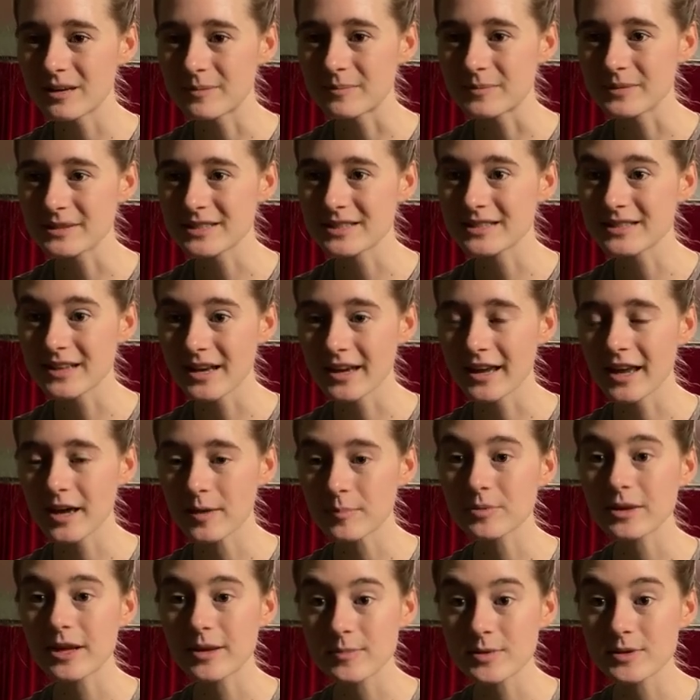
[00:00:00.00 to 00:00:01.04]
since I can't
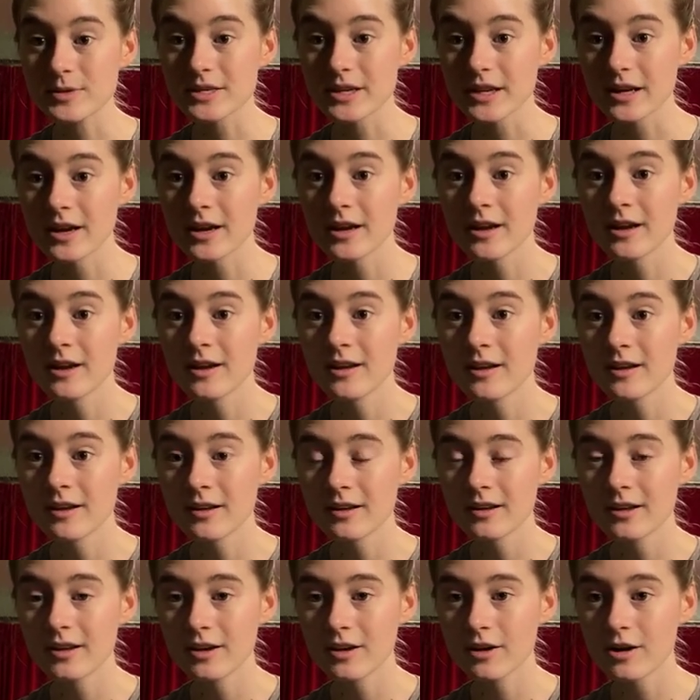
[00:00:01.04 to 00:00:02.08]
play music
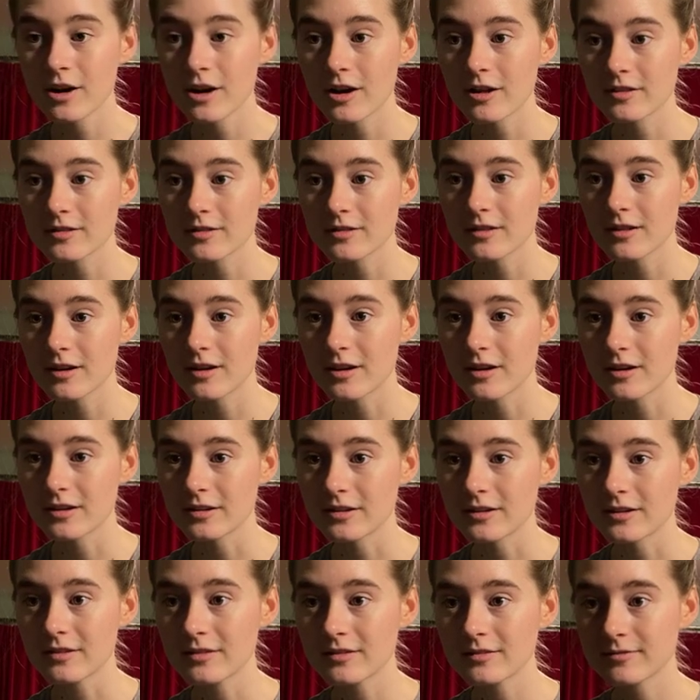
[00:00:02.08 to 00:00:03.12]
here
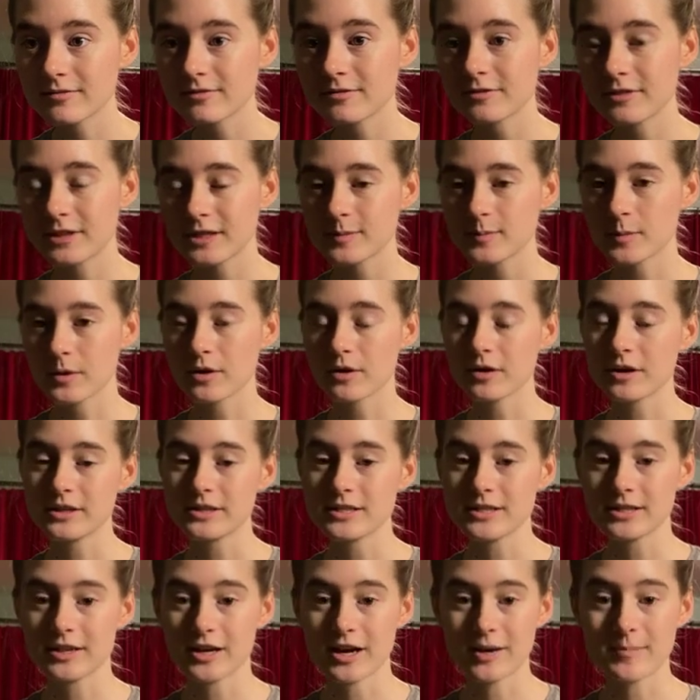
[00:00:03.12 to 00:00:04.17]
on Facebook or
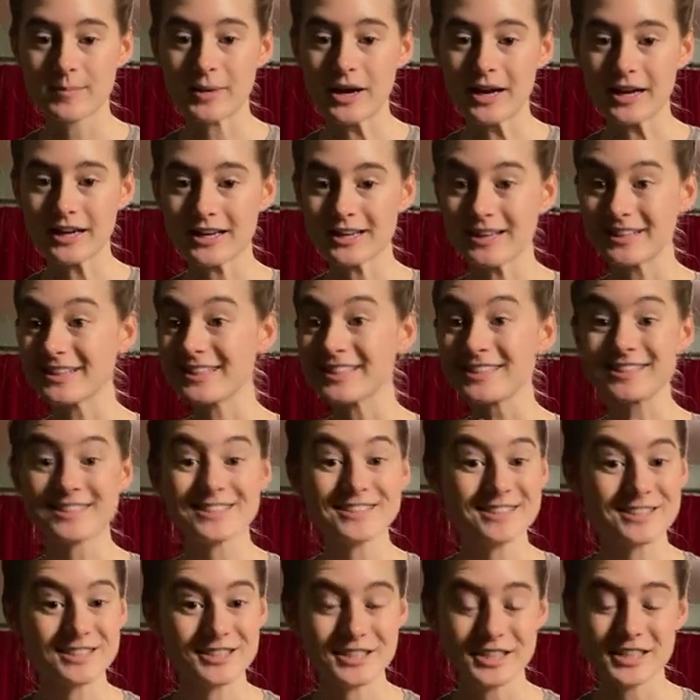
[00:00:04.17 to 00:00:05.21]
Instagram, I can at
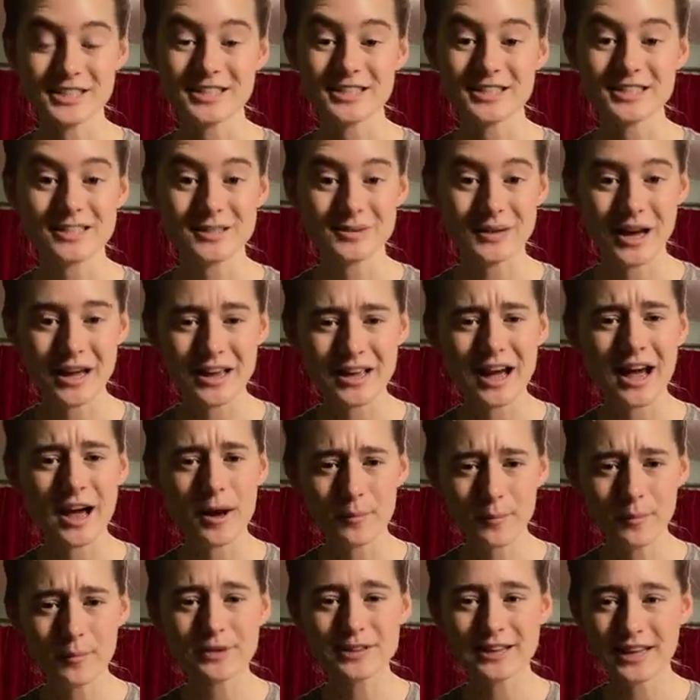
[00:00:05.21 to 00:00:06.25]
least suggest it. So I
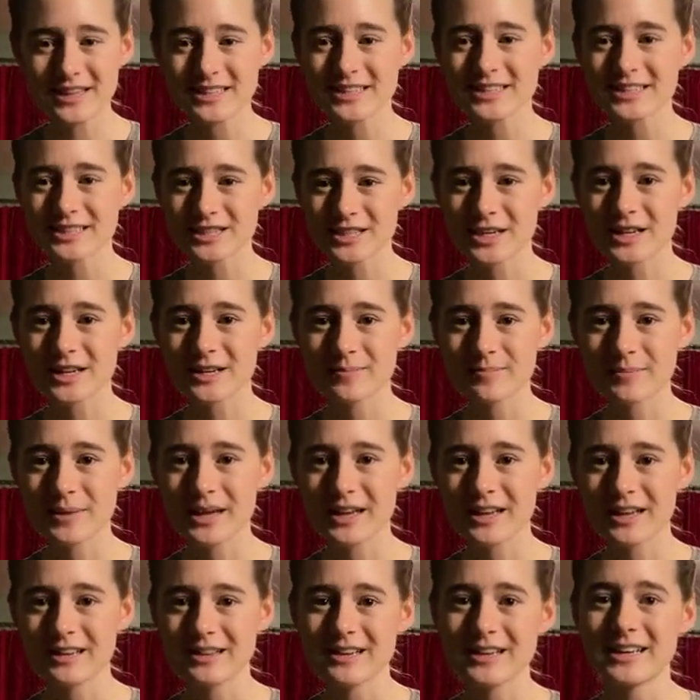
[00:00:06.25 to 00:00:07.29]
would like to start
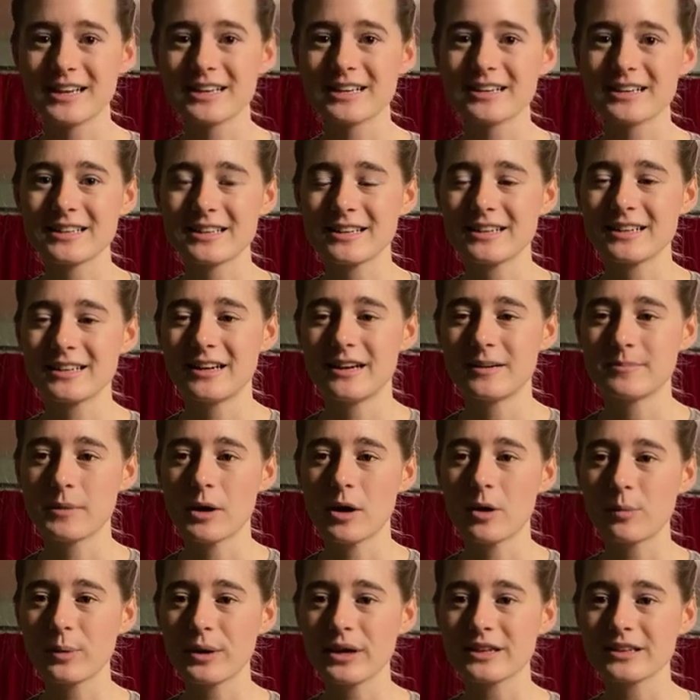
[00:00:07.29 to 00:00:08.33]
making that
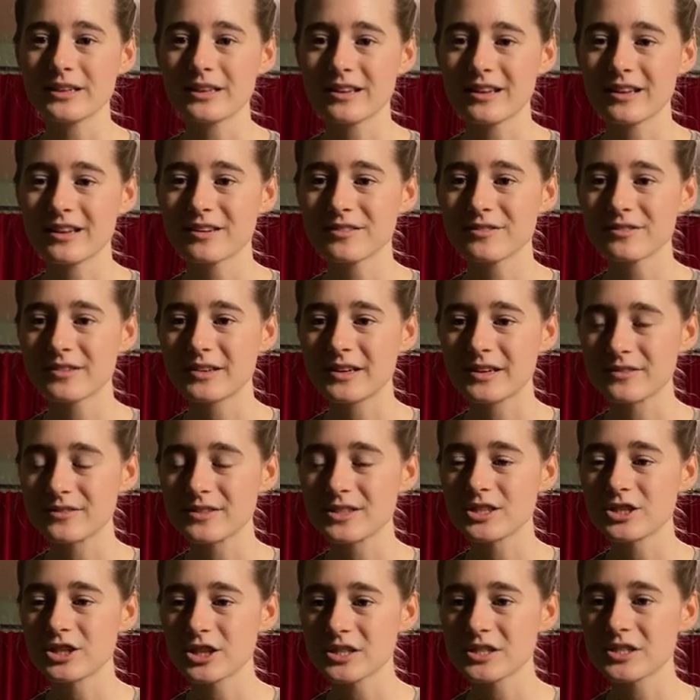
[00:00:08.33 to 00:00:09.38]
a weekly thing of
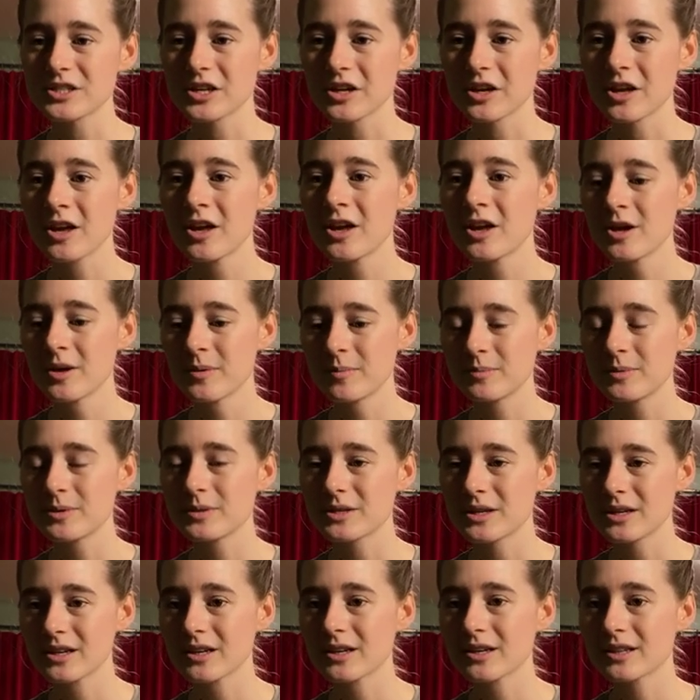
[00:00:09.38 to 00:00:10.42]
suggesting
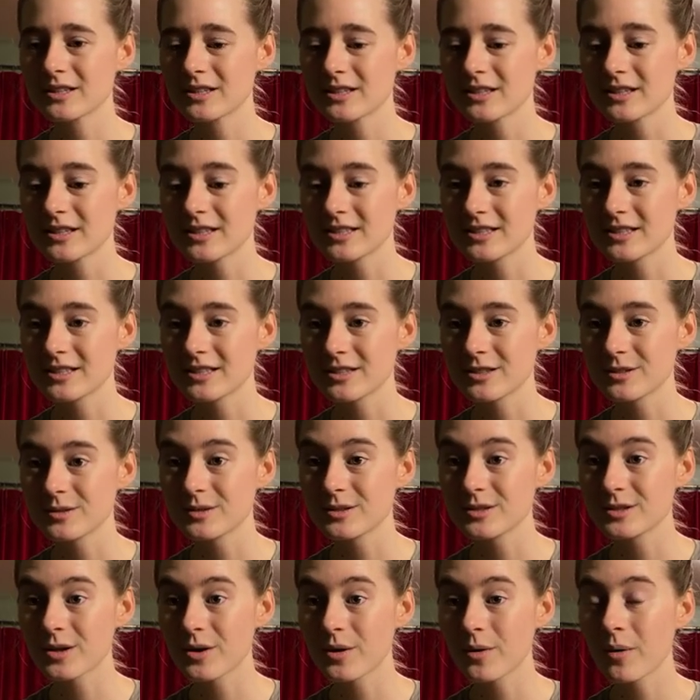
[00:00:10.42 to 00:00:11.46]
music to listen to.
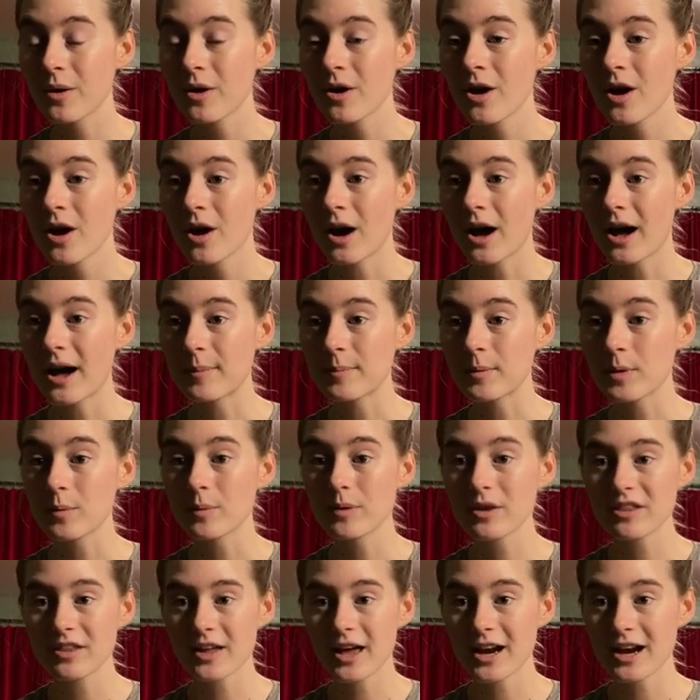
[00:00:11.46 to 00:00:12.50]
So
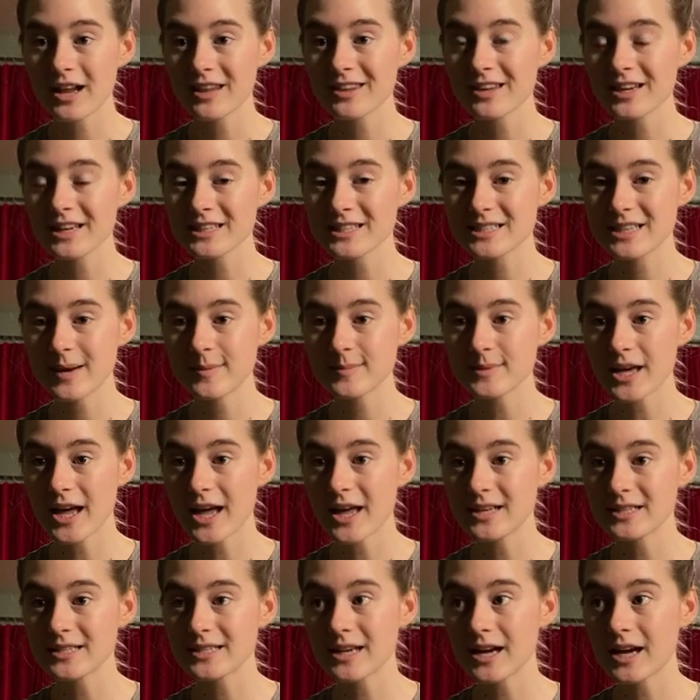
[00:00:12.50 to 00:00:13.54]
with that, I think it's time to
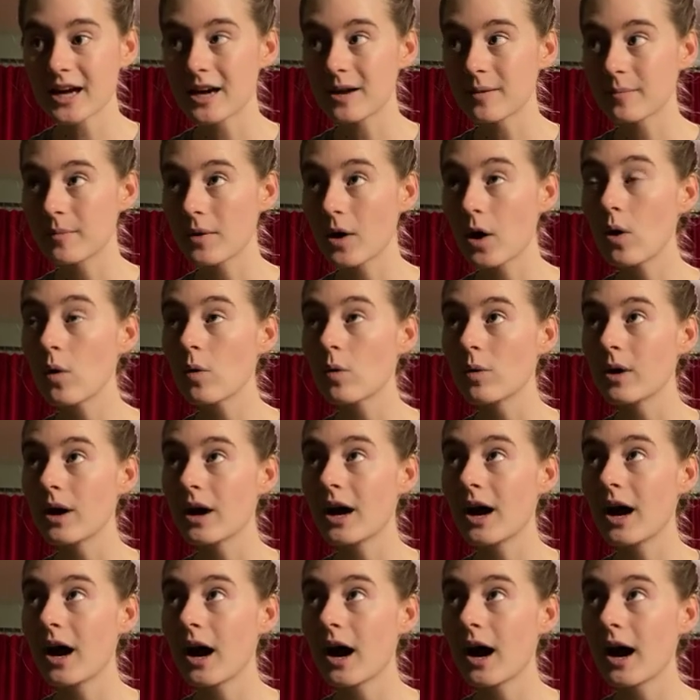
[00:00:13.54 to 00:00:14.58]
end.
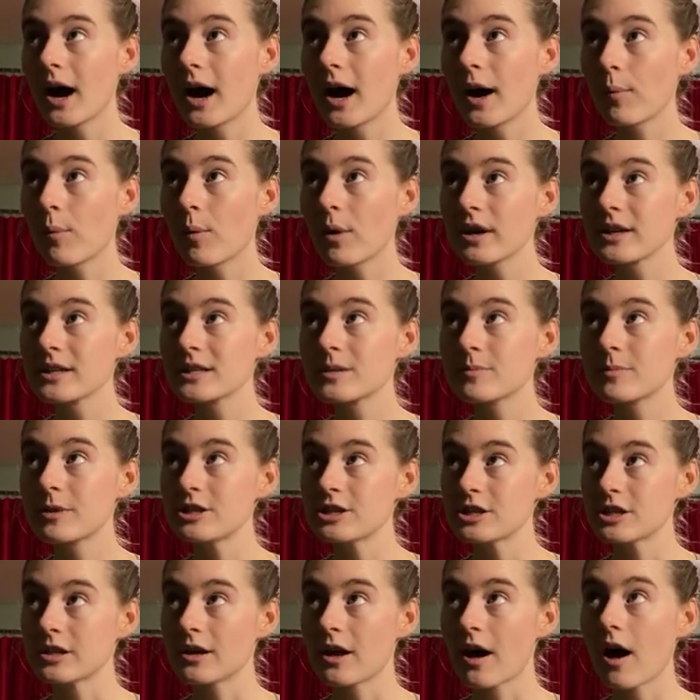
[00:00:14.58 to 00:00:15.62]
I wanted to
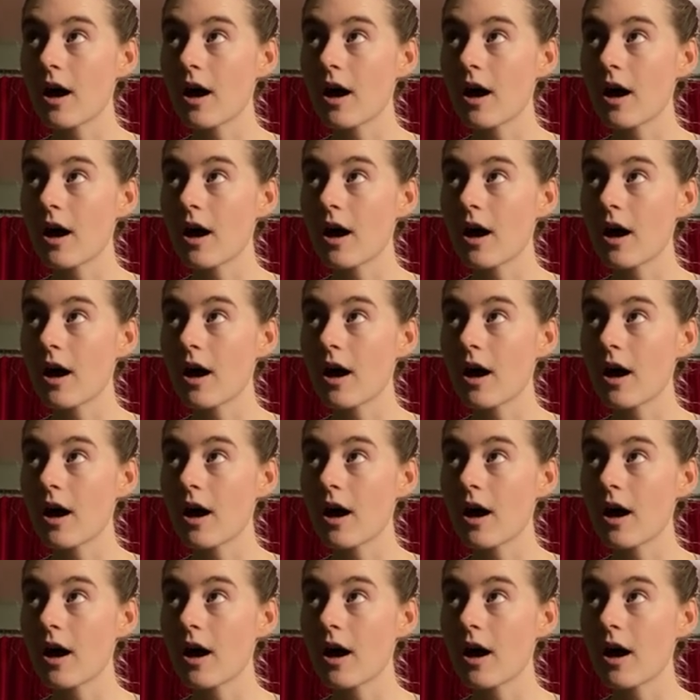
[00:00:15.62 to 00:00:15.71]
mention